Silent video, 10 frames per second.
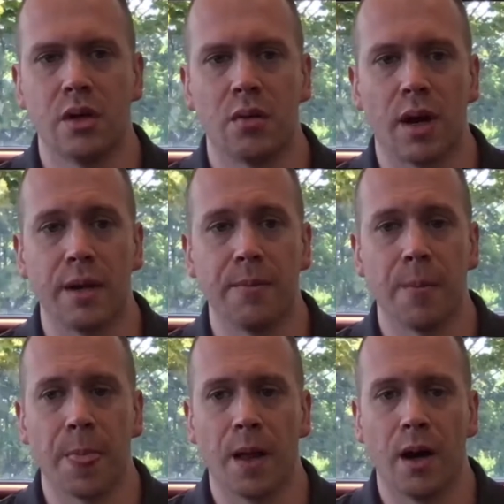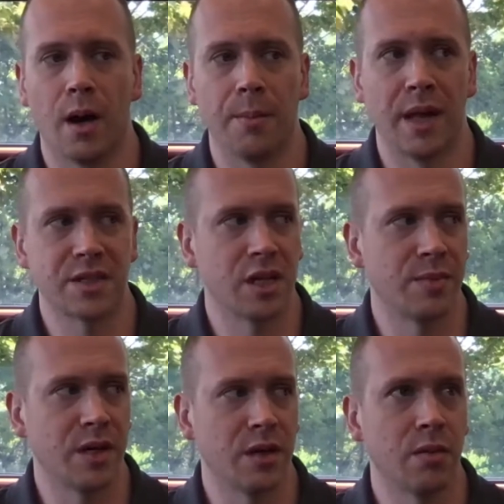right? That's going to
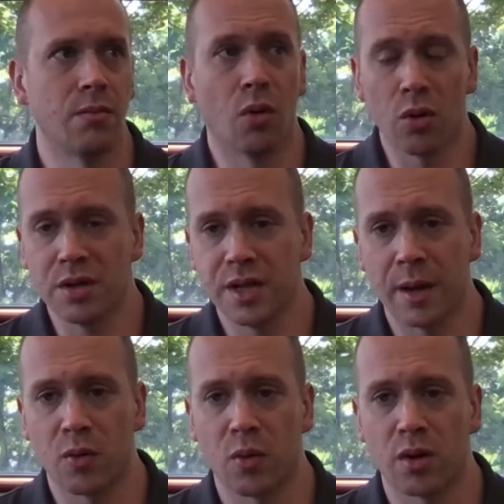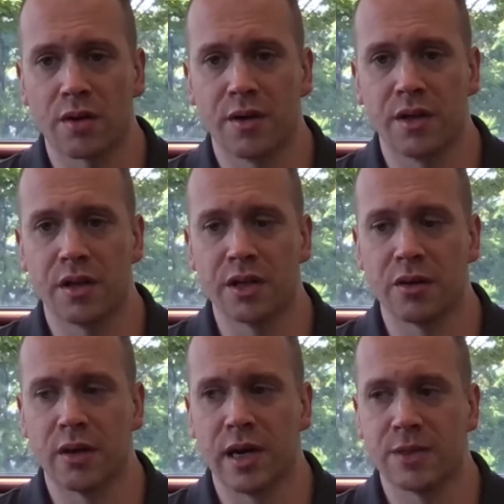be more in-depth work at the
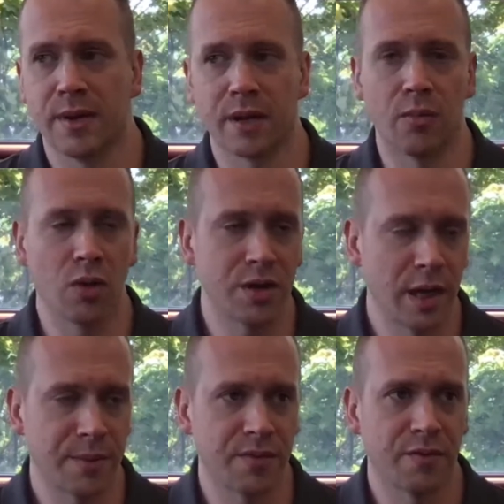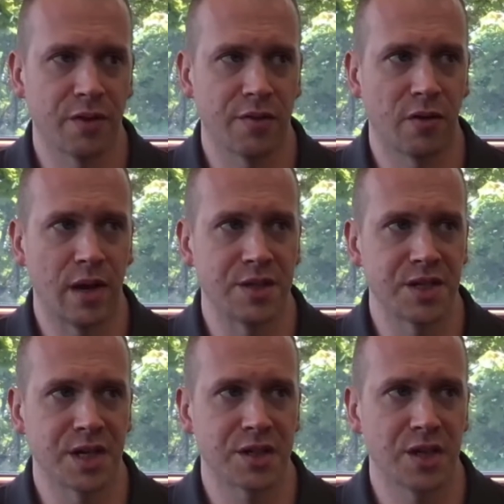legal aspect, more in-depth for the
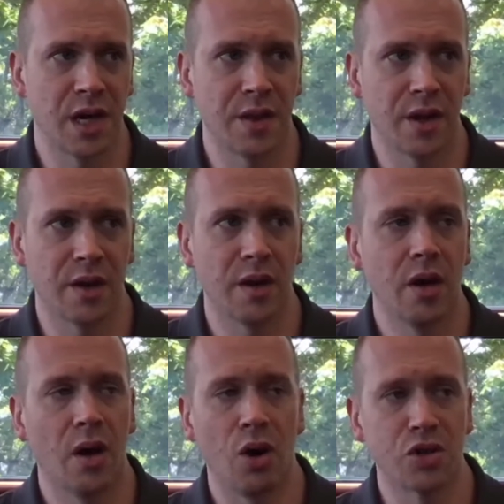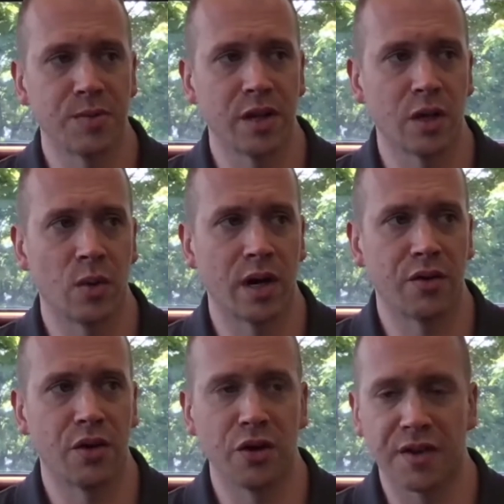forensics, and then ultimately, whenever
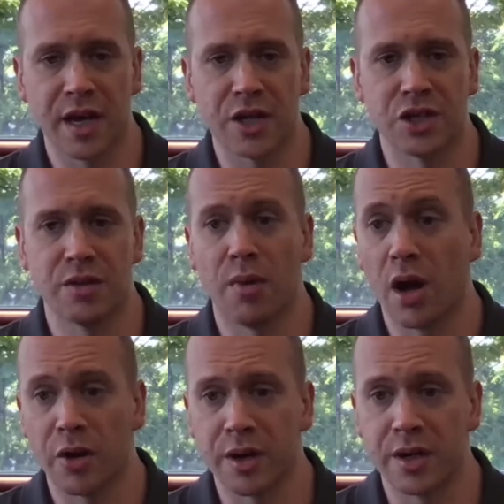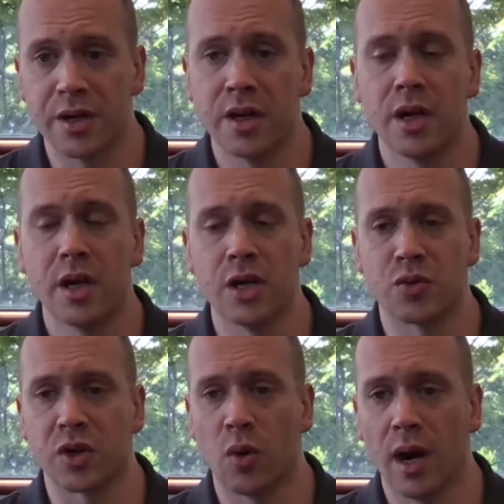notification and monitoring is
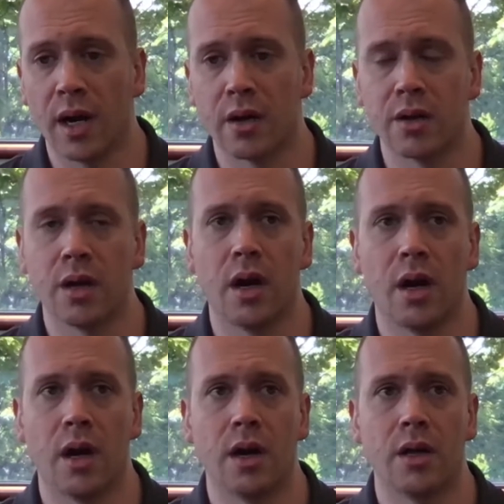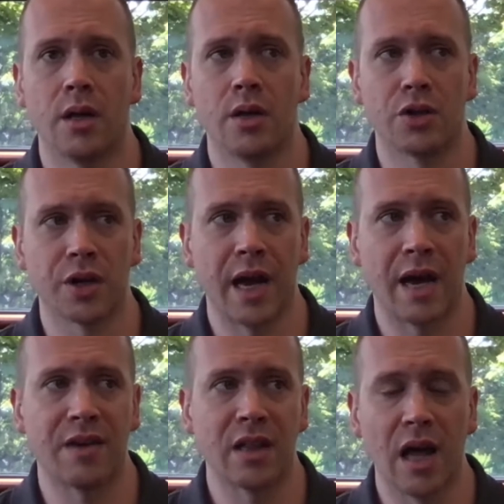required, you're going to have
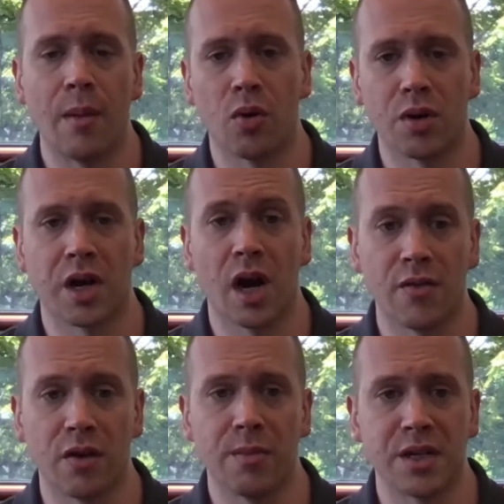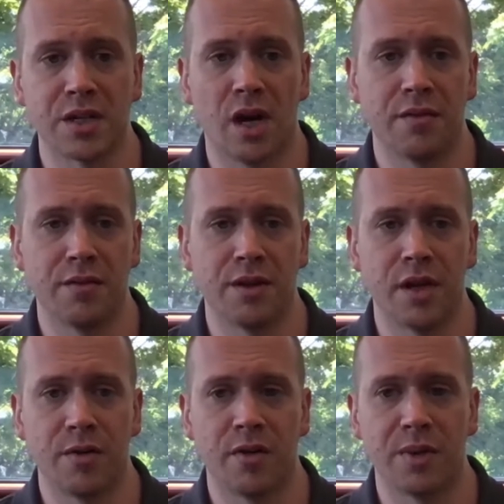a lot more to cover based off of the
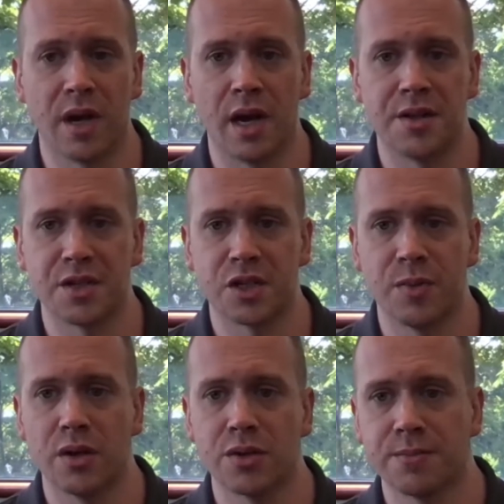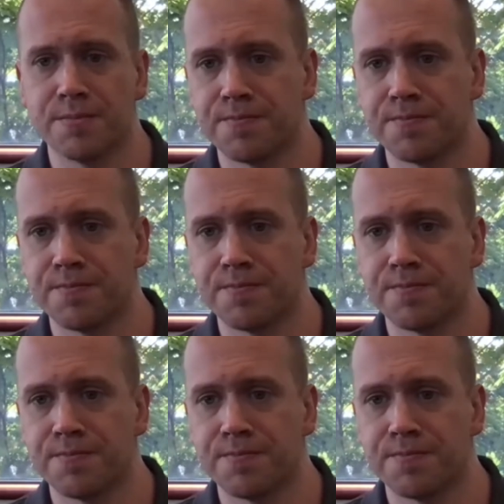number of PI that's exposed.